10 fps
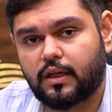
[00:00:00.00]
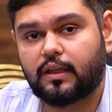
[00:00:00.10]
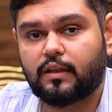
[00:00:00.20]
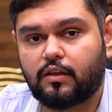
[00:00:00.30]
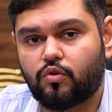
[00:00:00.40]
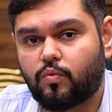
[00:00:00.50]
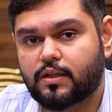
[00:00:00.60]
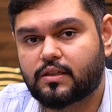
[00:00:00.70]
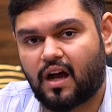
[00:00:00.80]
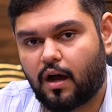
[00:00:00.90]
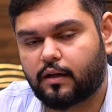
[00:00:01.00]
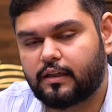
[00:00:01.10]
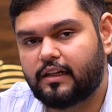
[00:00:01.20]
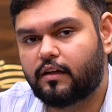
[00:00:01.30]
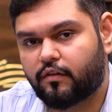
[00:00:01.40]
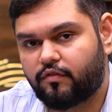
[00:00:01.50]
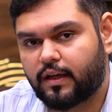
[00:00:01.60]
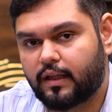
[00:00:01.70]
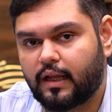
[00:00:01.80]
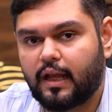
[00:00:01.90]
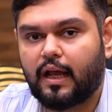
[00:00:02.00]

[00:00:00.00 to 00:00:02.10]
in the US are need aware,